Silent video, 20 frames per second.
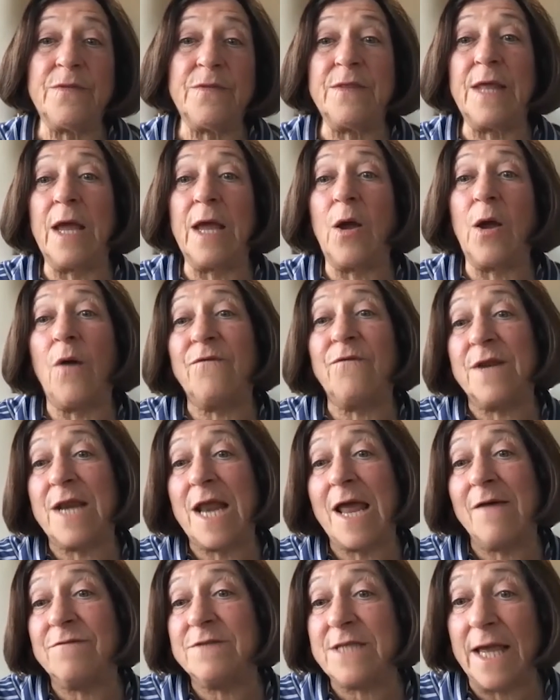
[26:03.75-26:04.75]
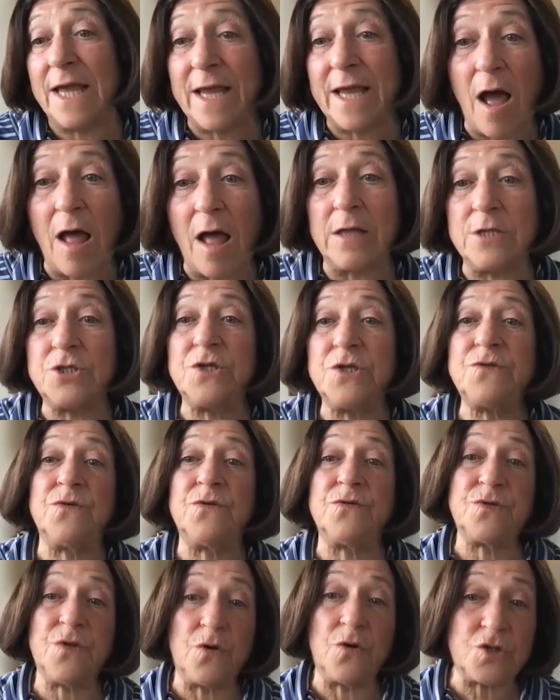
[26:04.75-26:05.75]
They often have psychologists
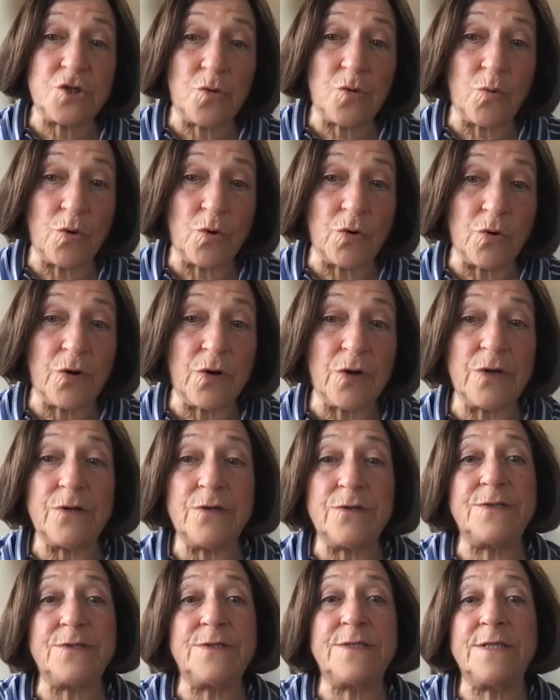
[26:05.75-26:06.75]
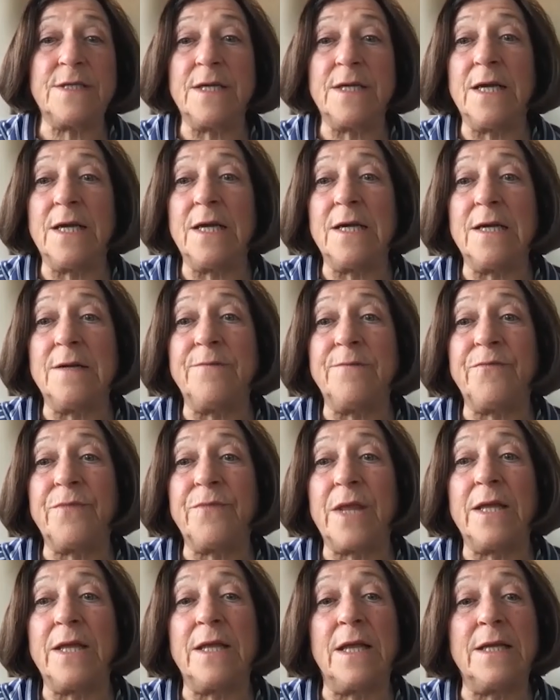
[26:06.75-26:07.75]
and social workers,
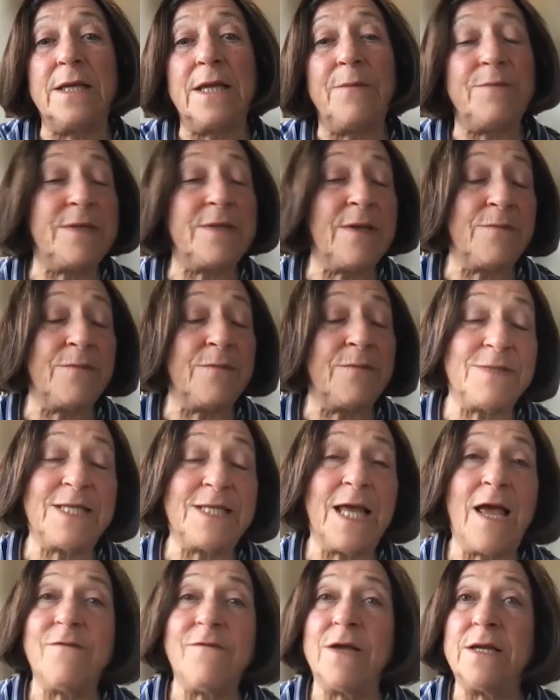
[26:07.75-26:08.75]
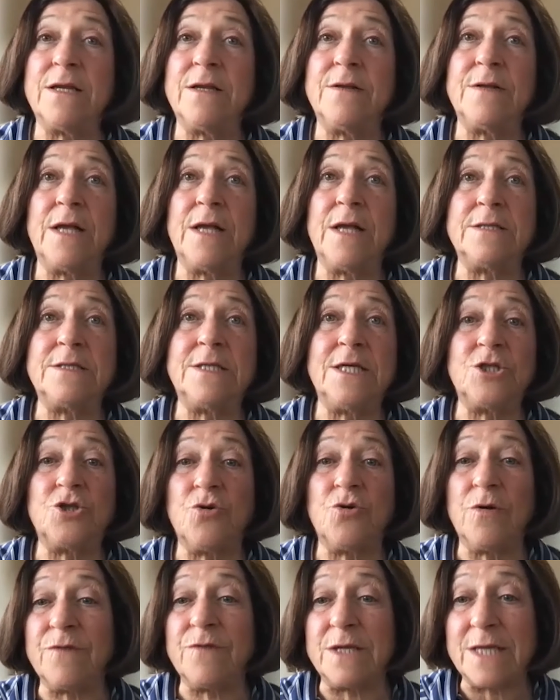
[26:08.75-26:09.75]
and sometimes they have a
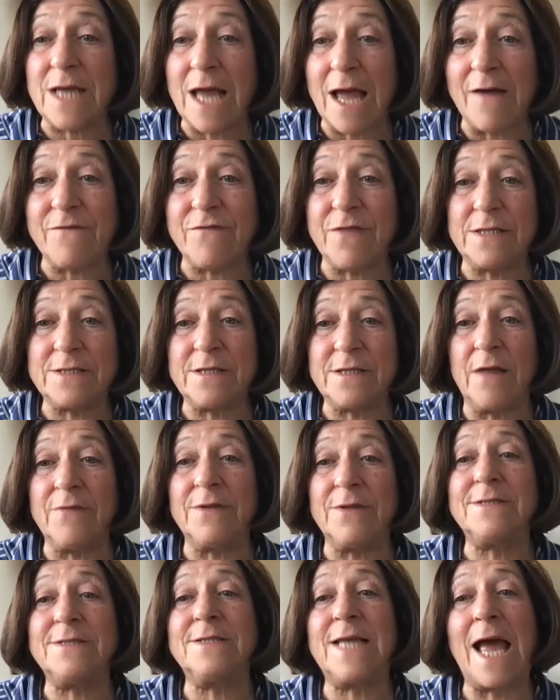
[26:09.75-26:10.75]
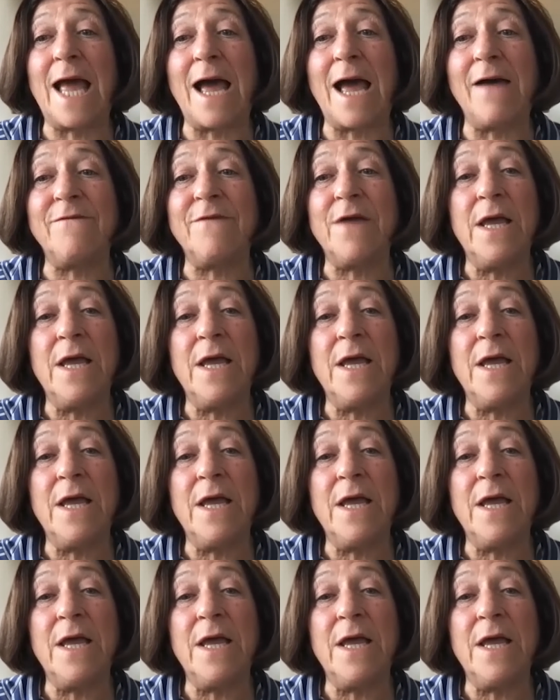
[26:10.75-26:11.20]
teacher of the deaf that's on the staff.